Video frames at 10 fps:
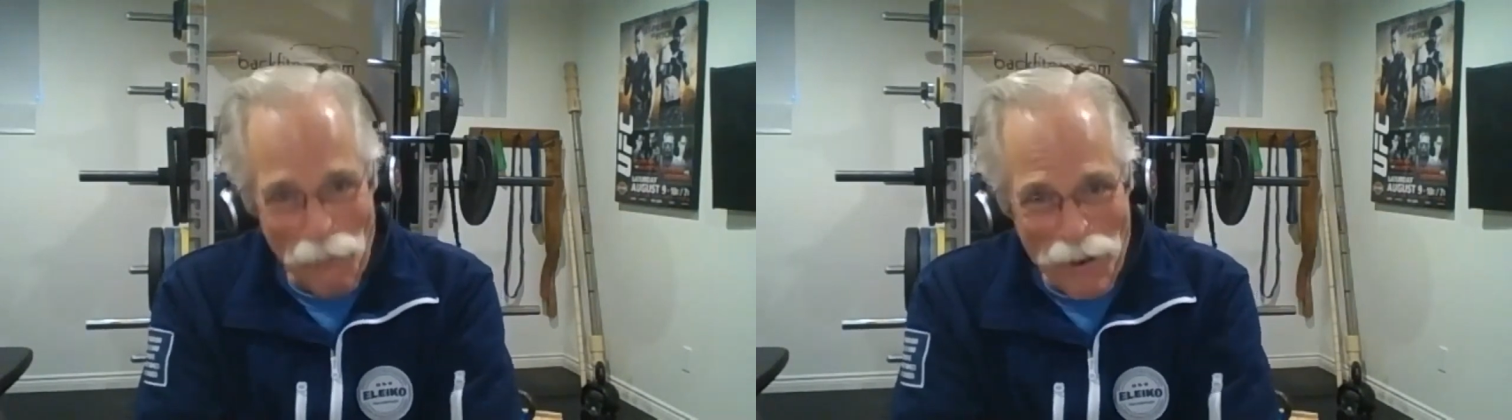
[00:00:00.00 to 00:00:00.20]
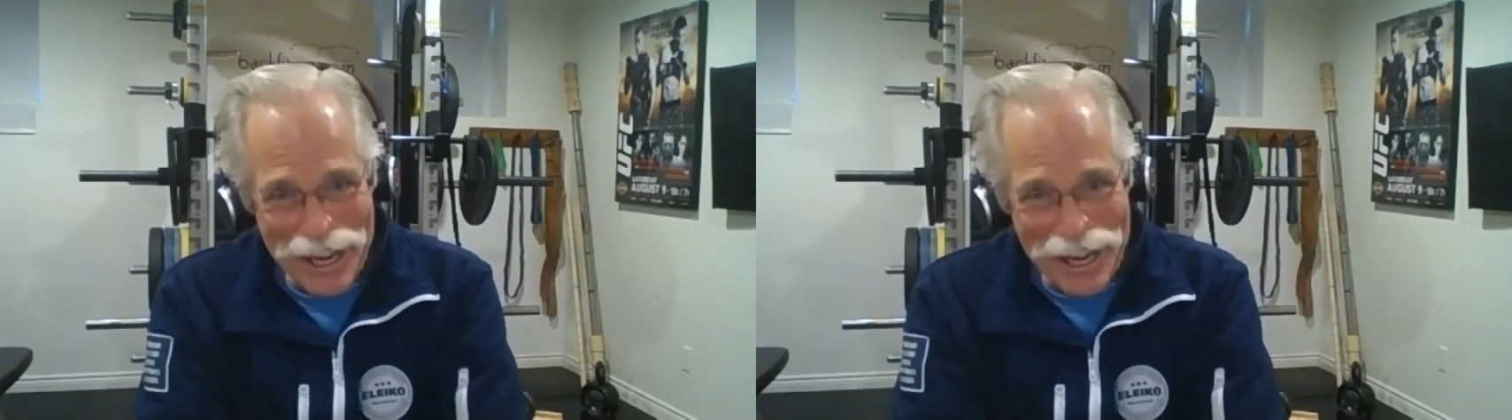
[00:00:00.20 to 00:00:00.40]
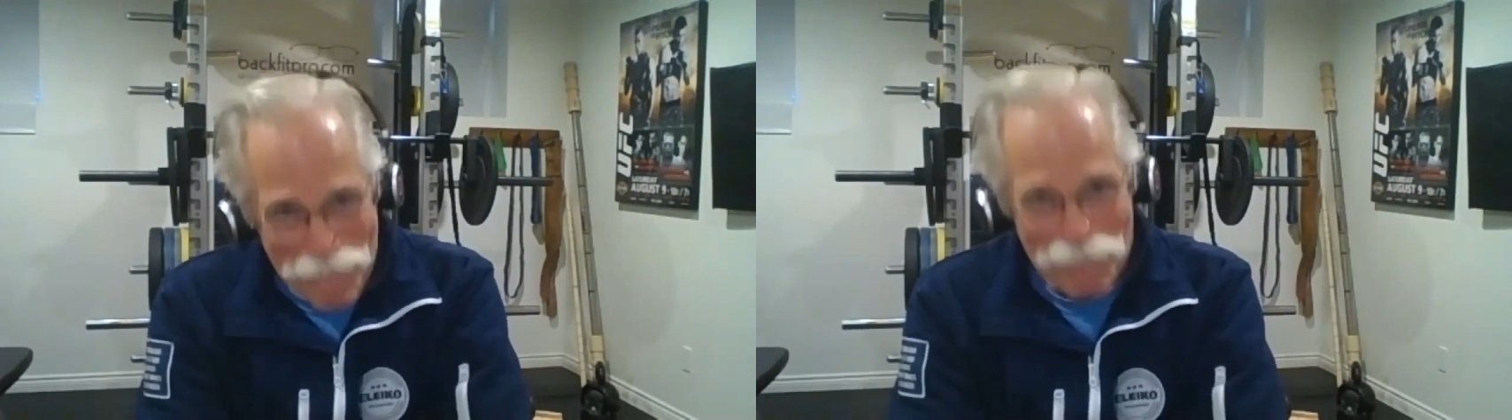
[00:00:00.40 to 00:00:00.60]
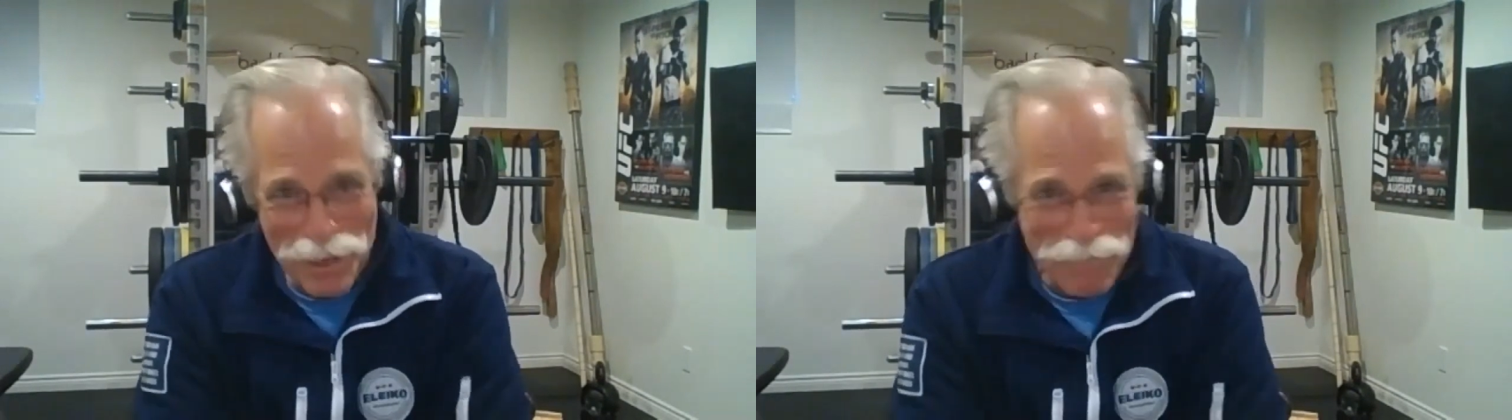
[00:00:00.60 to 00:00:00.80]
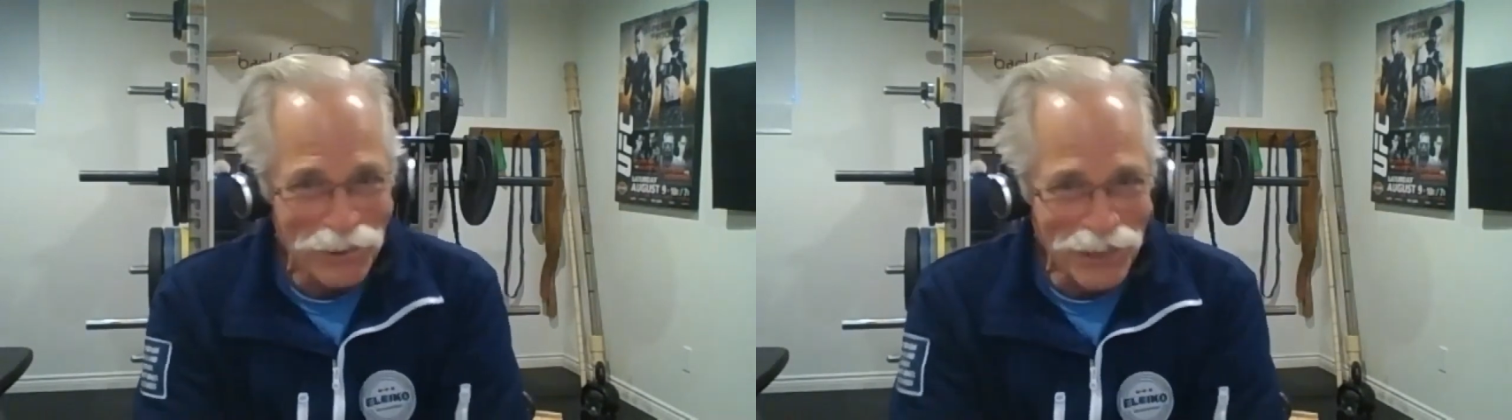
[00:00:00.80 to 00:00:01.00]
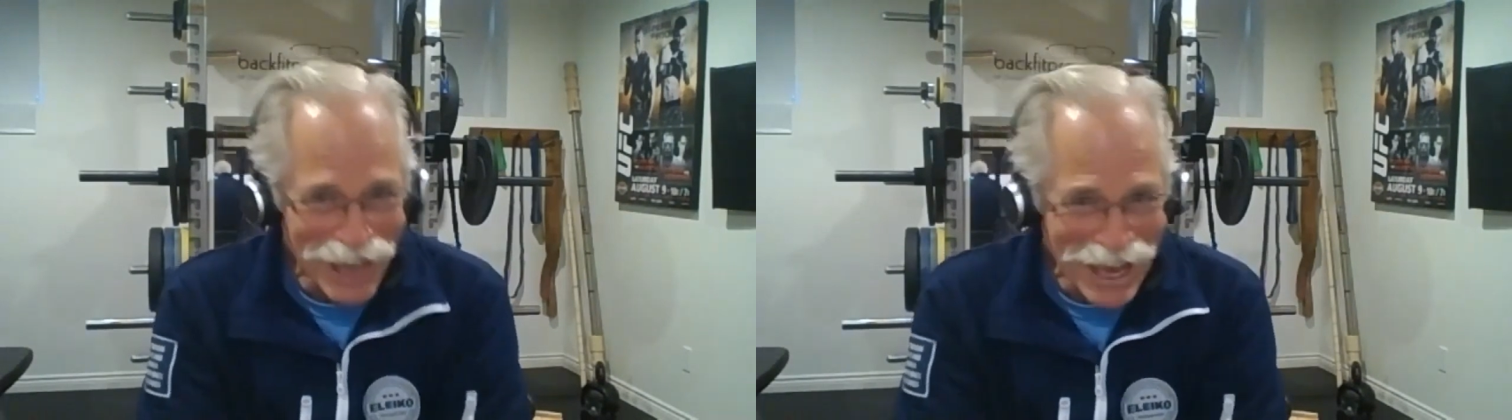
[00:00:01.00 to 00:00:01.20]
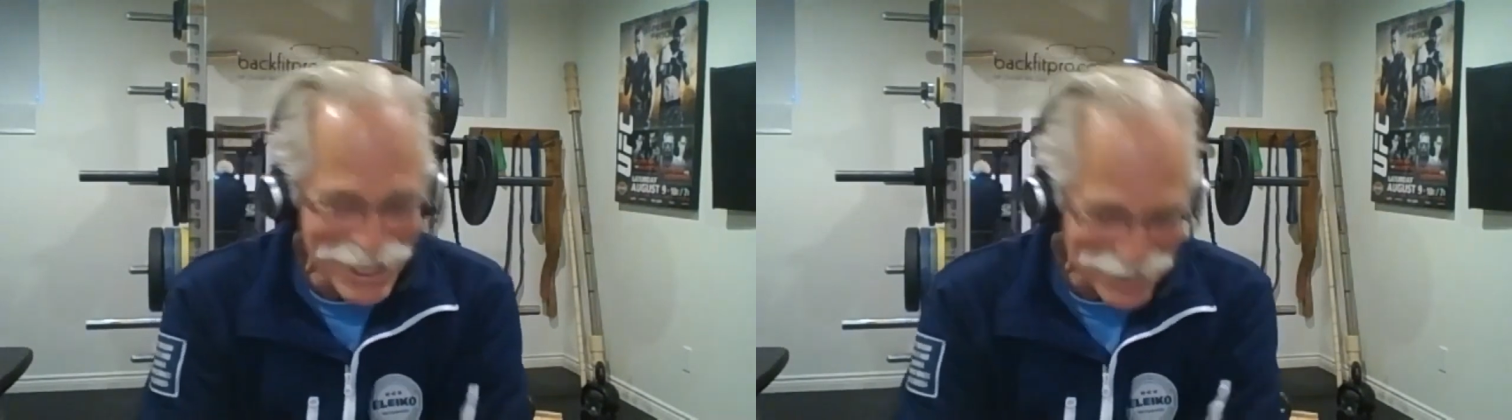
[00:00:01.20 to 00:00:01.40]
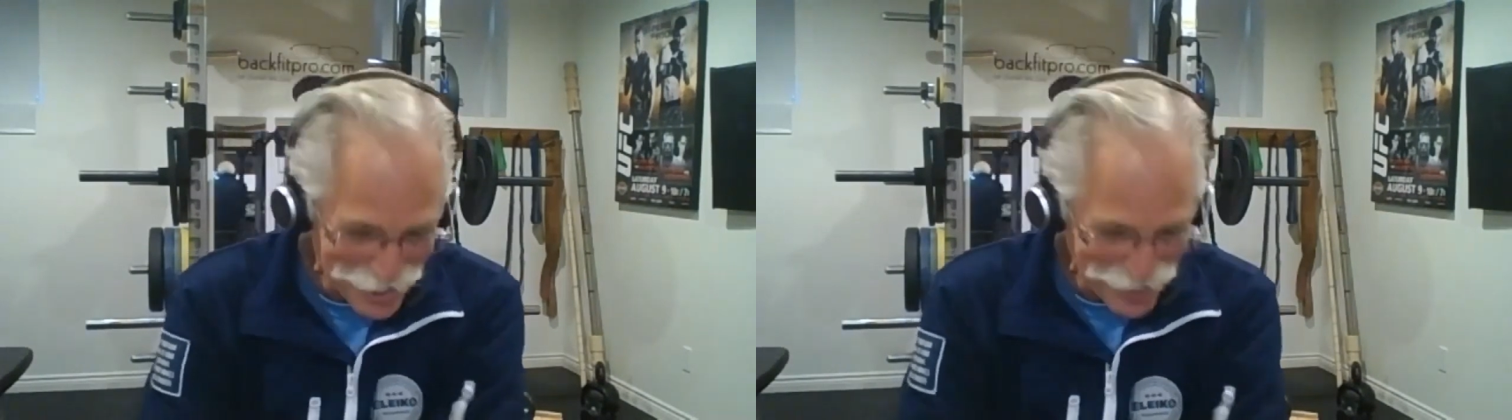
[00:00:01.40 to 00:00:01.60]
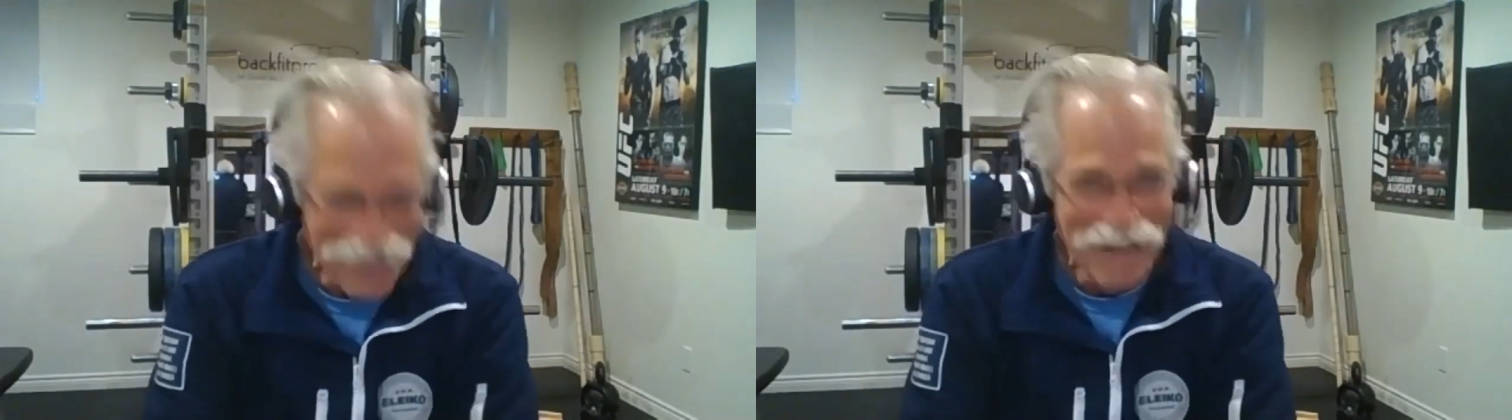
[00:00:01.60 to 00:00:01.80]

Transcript: when people ask.